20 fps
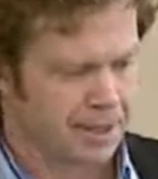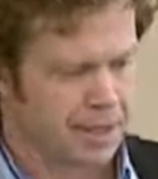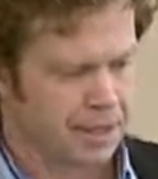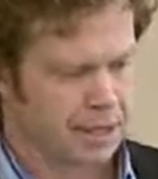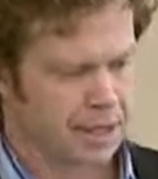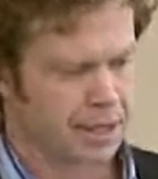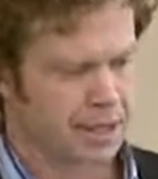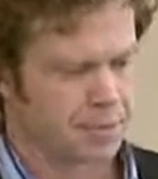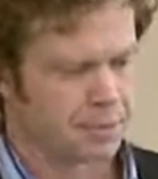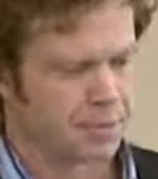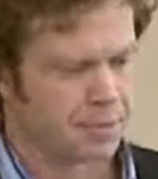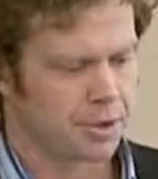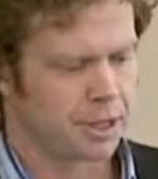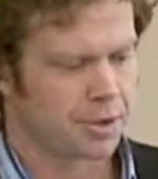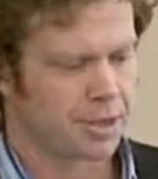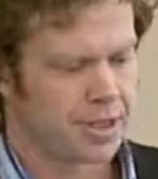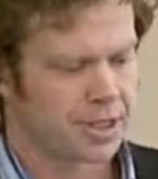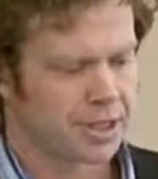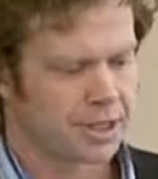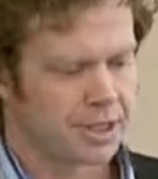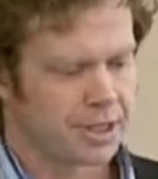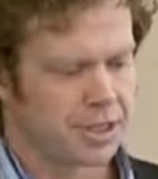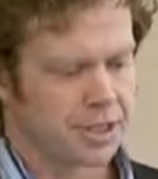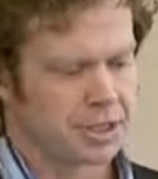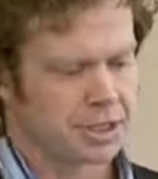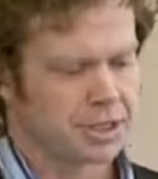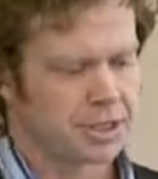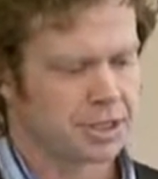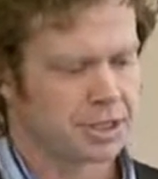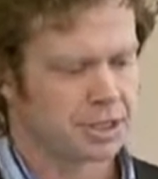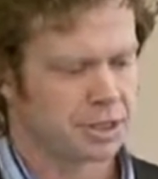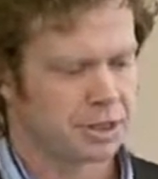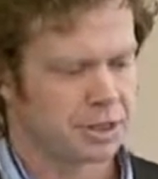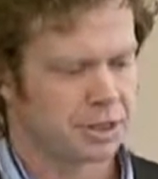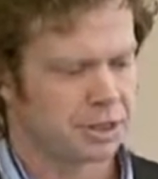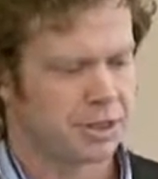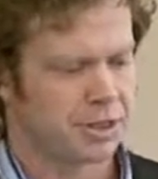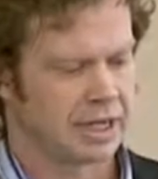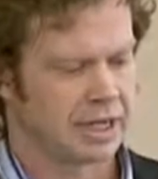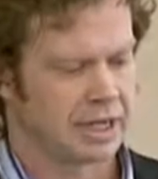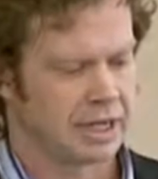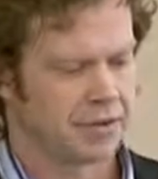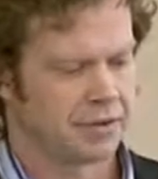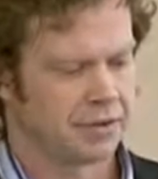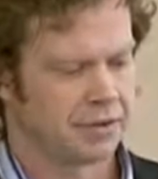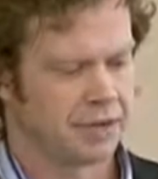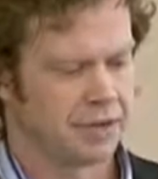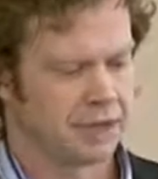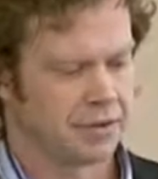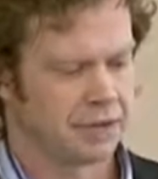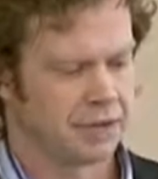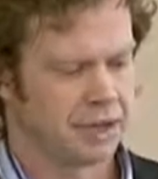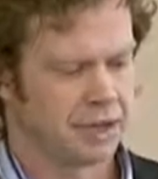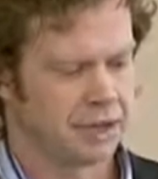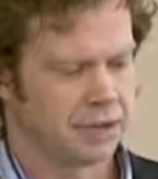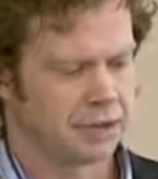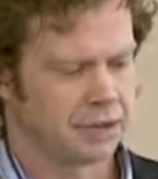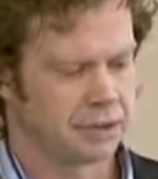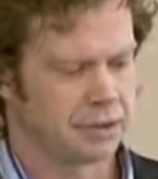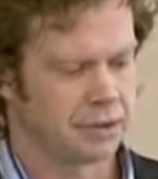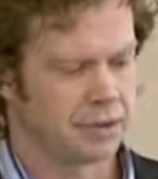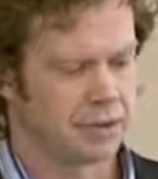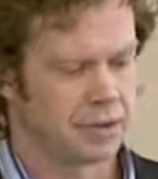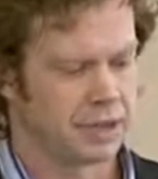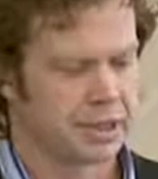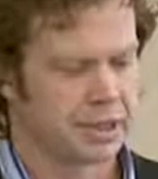Um, our methodology, we have we have employed